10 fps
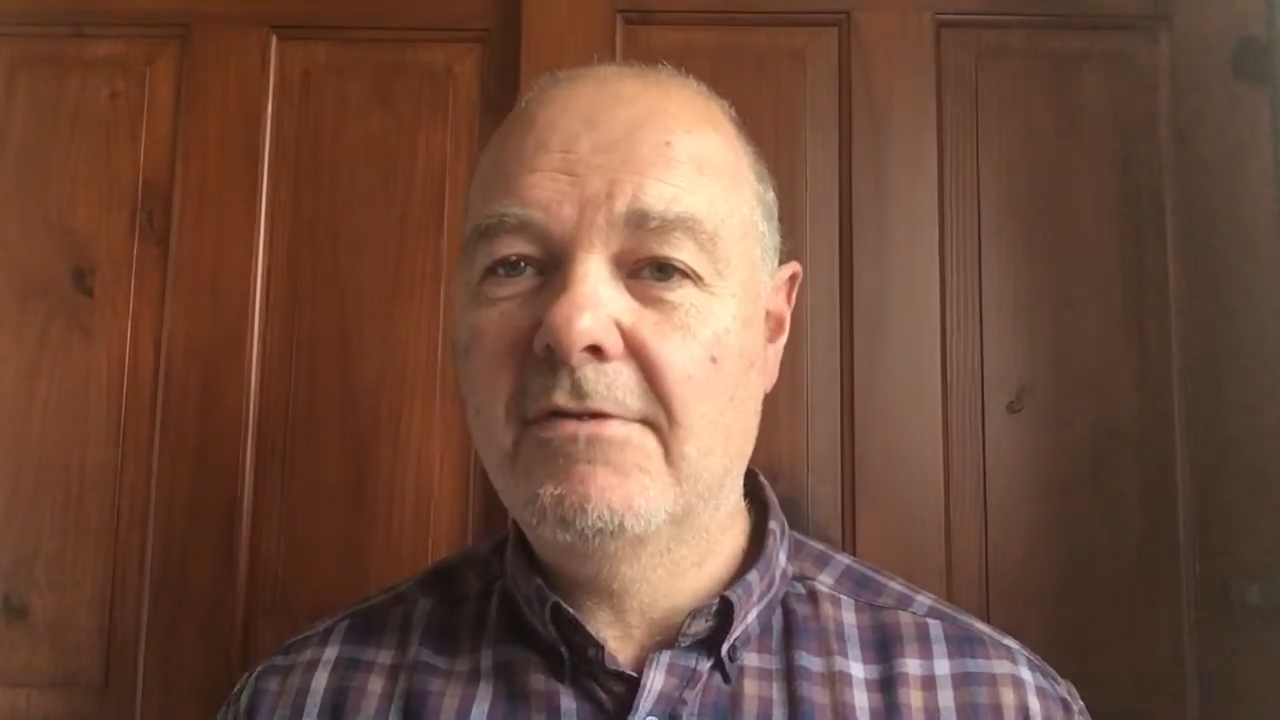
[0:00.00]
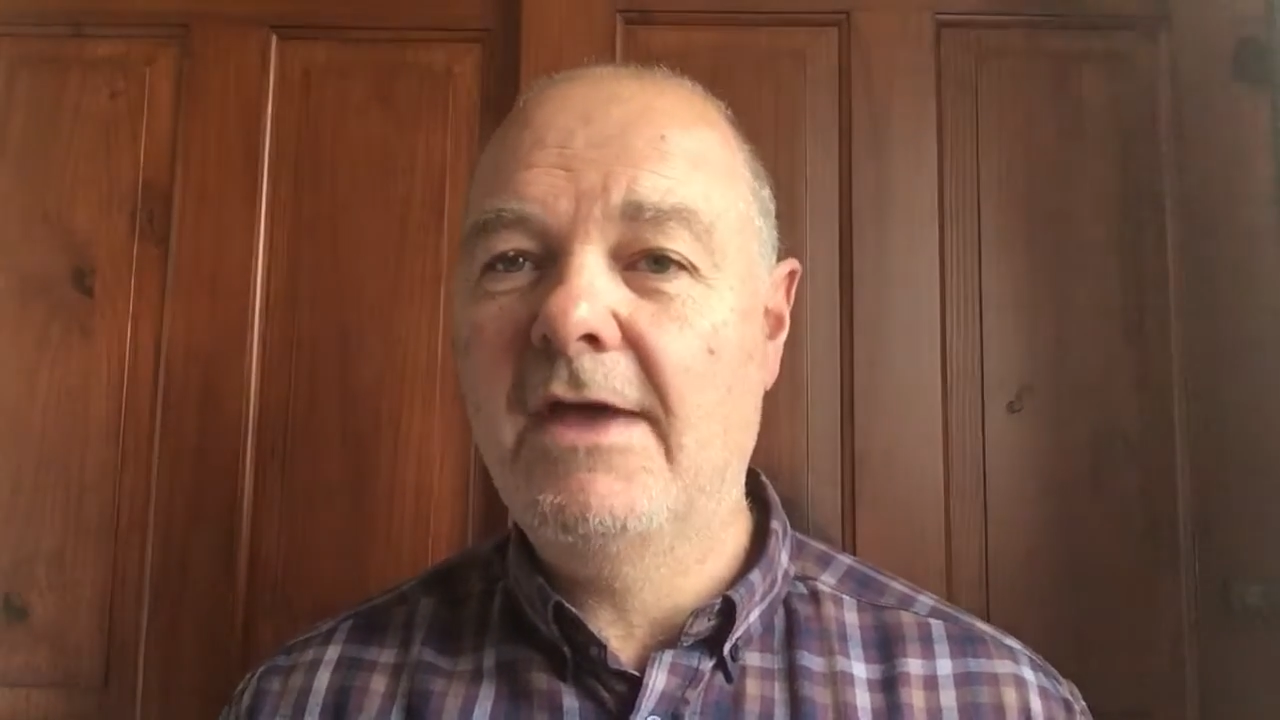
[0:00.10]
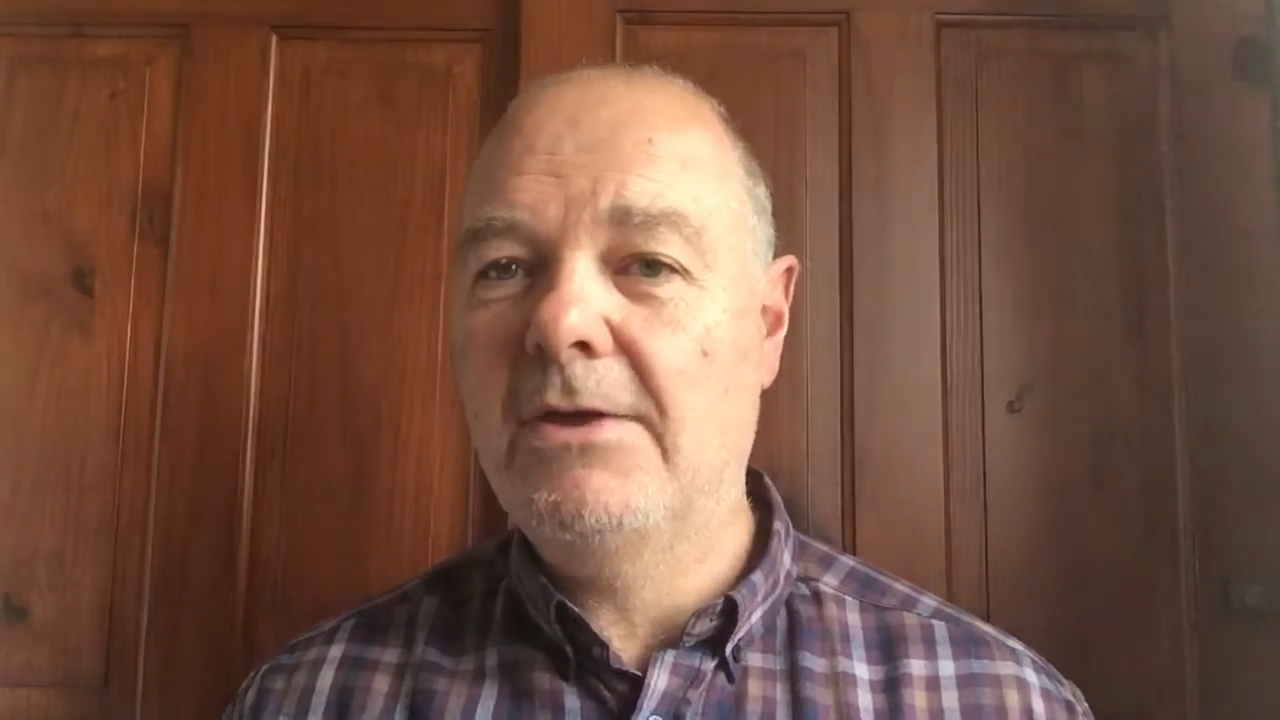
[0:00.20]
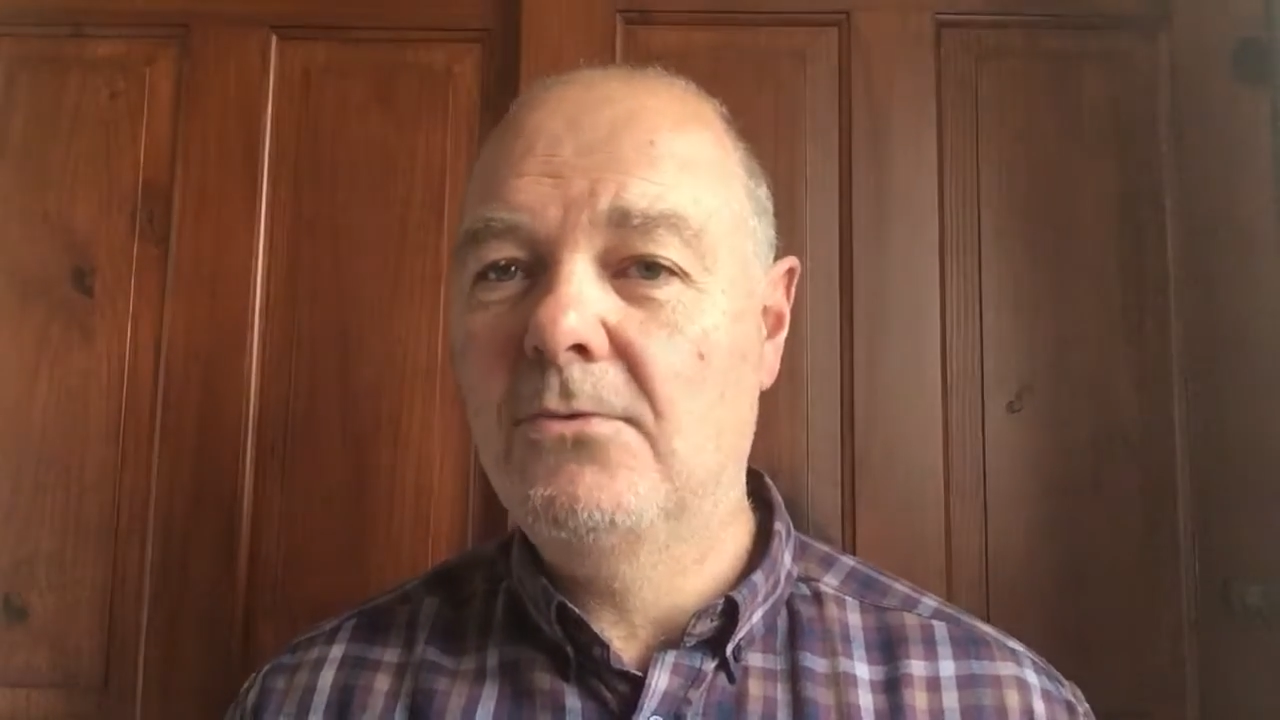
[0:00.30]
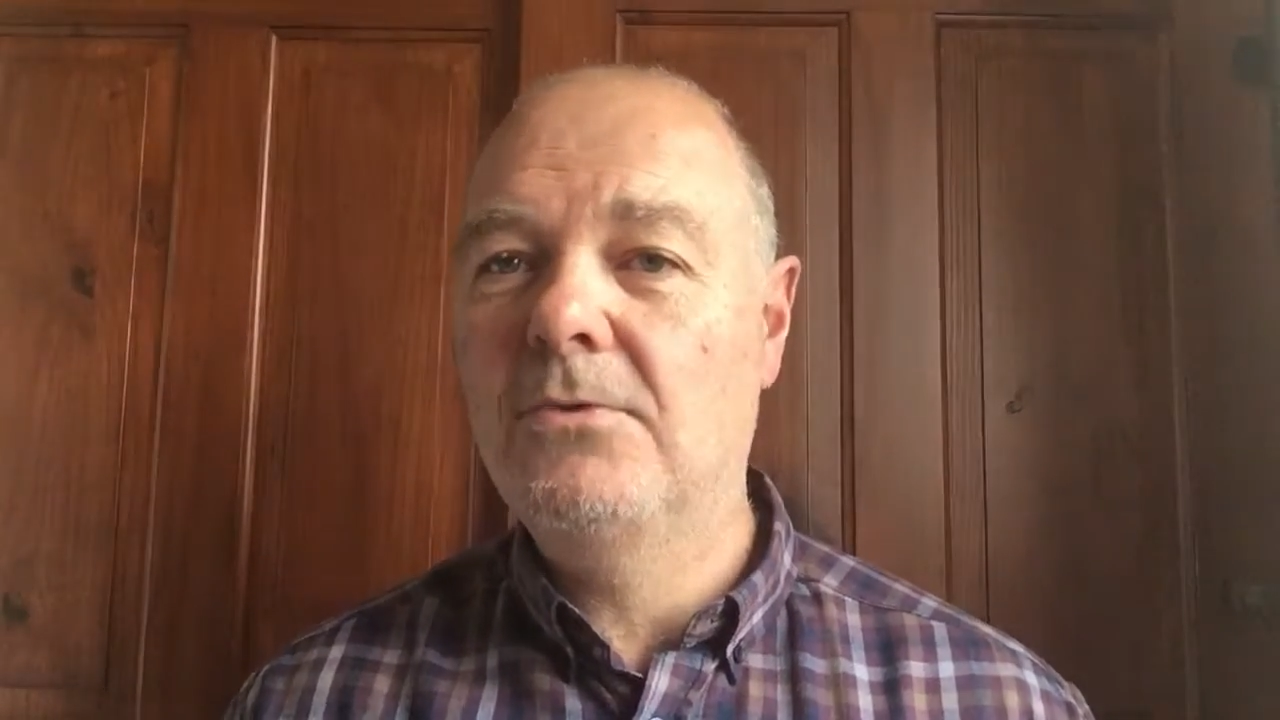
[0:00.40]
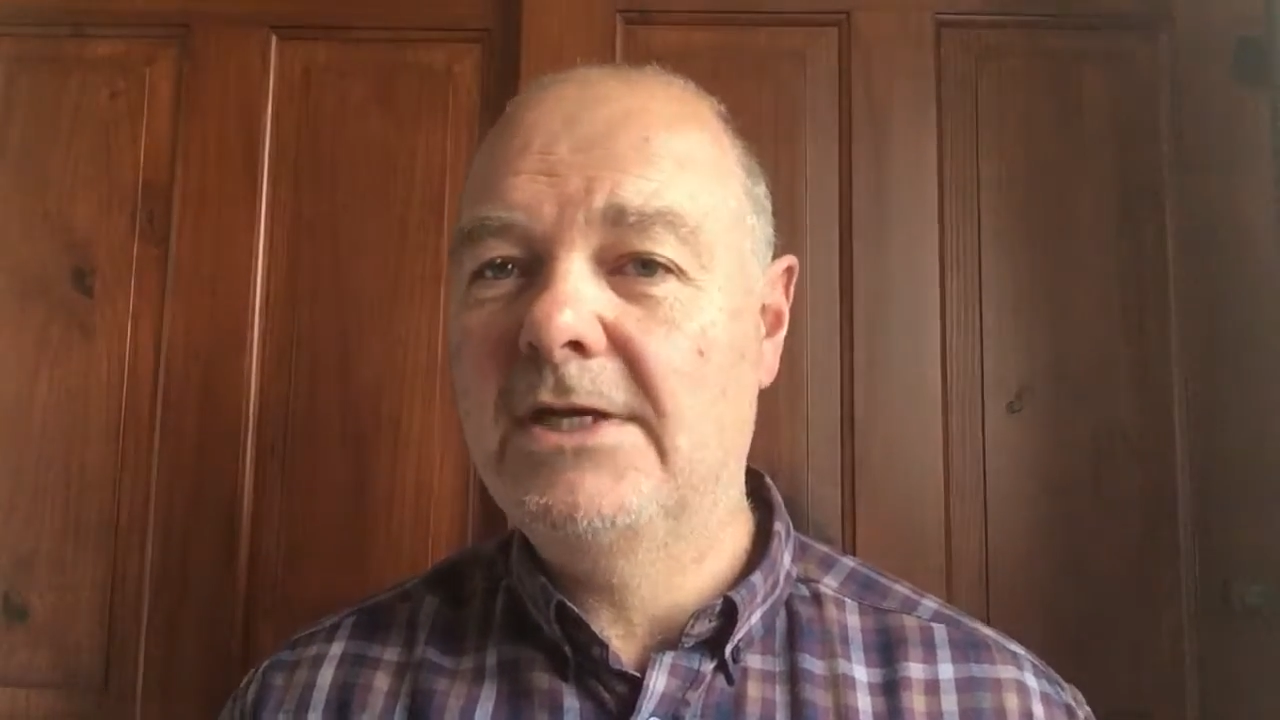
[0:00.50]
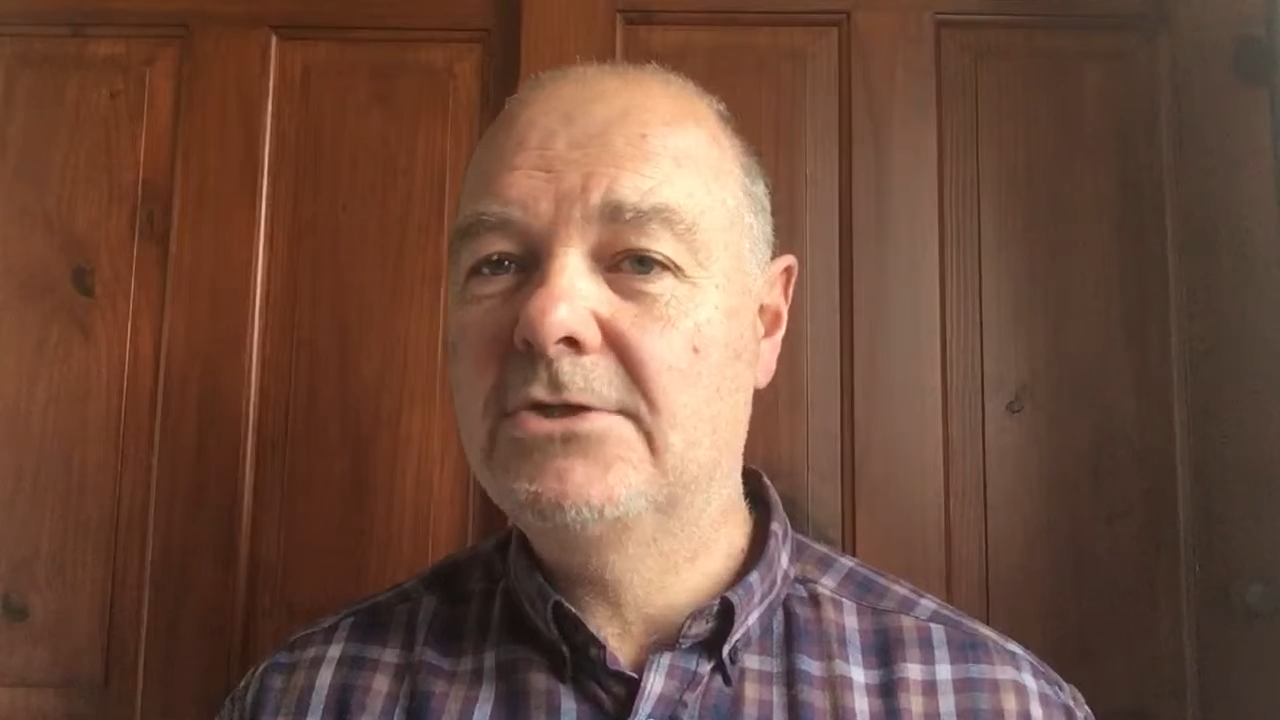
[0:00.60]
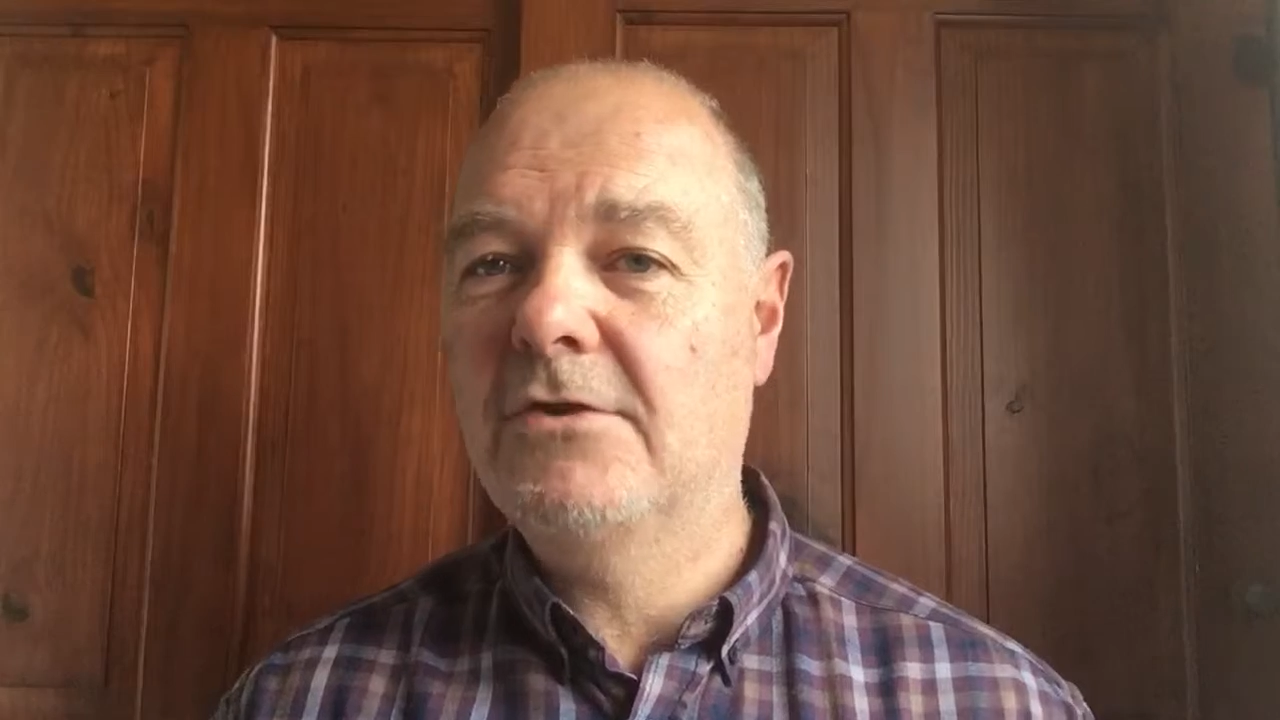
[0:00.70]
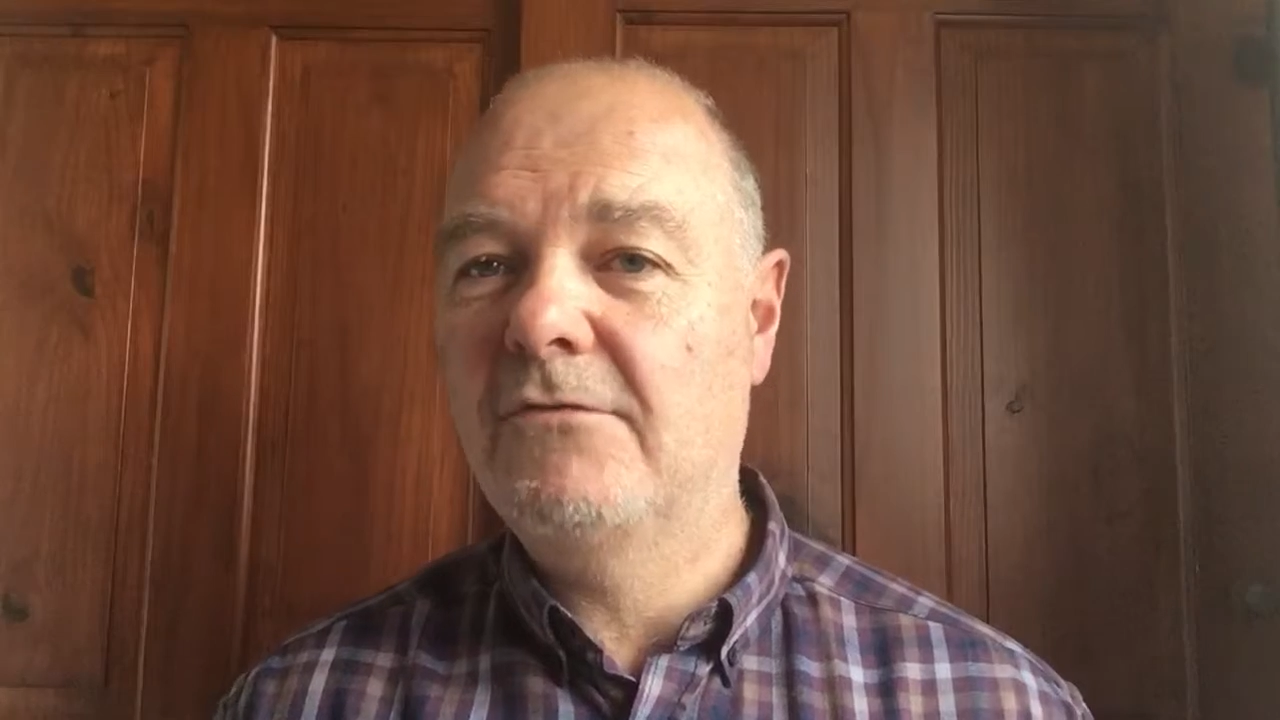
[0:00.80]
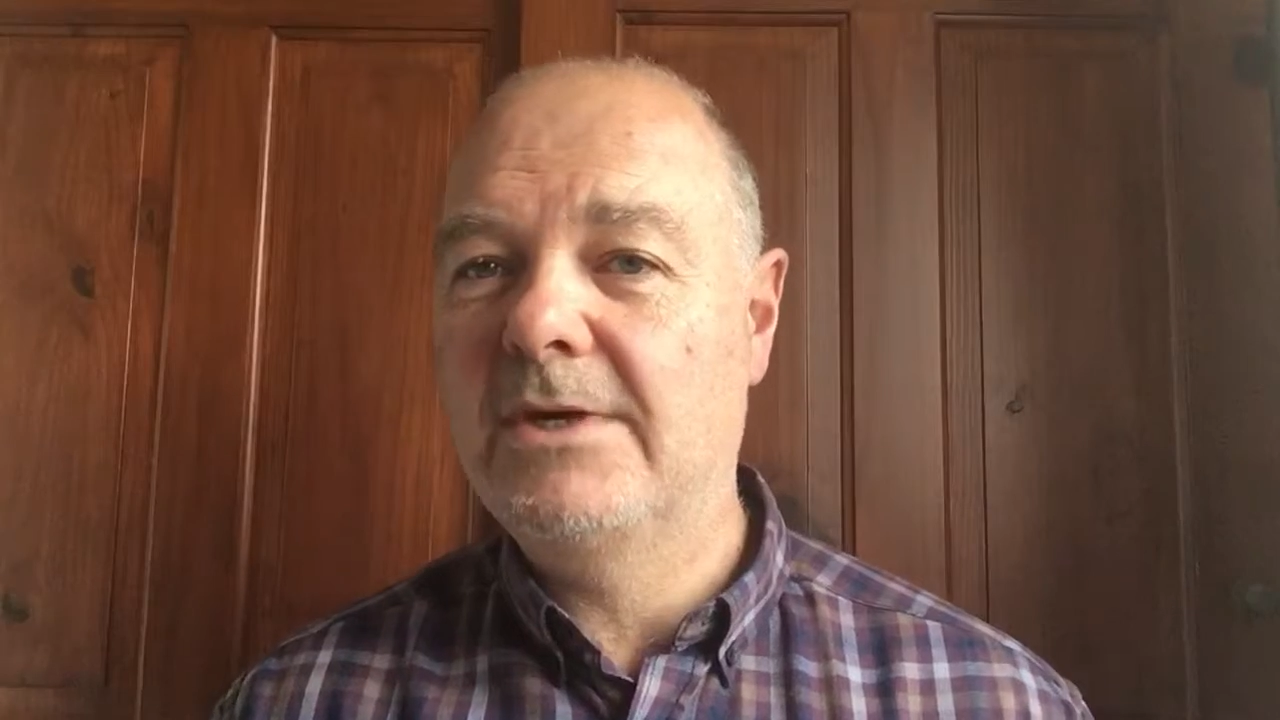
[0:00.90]
they all
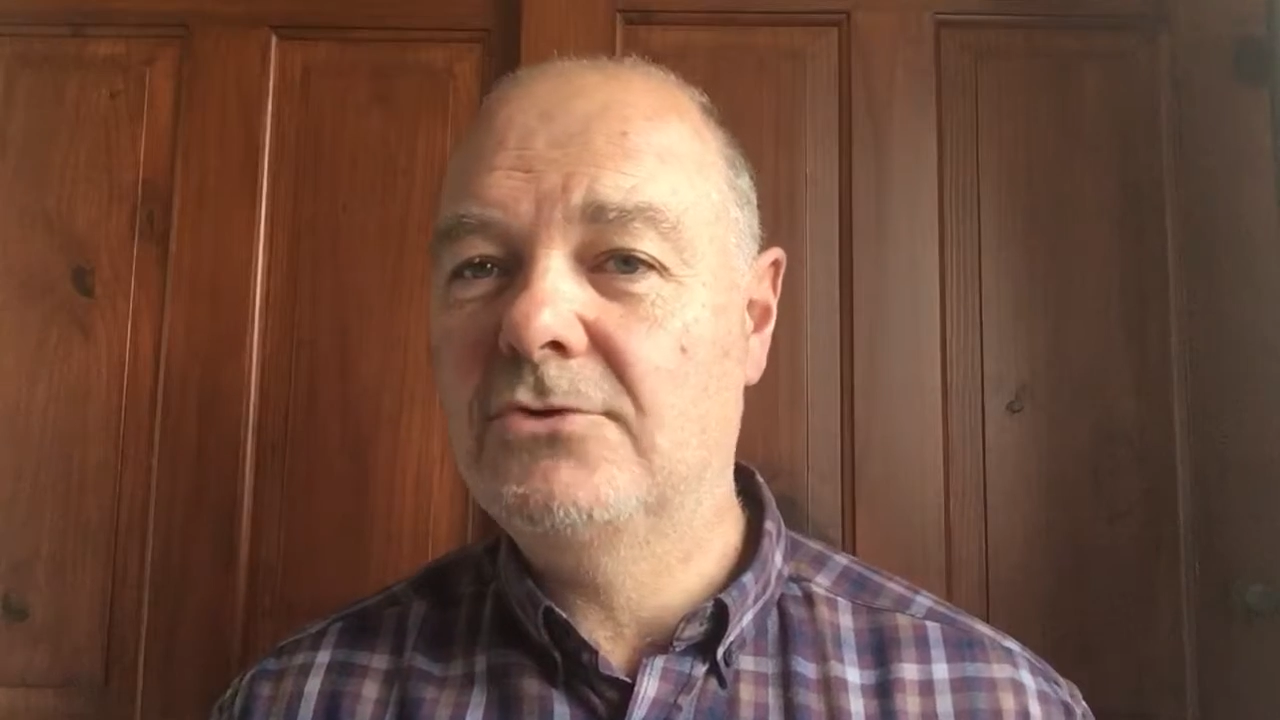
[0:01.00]
need software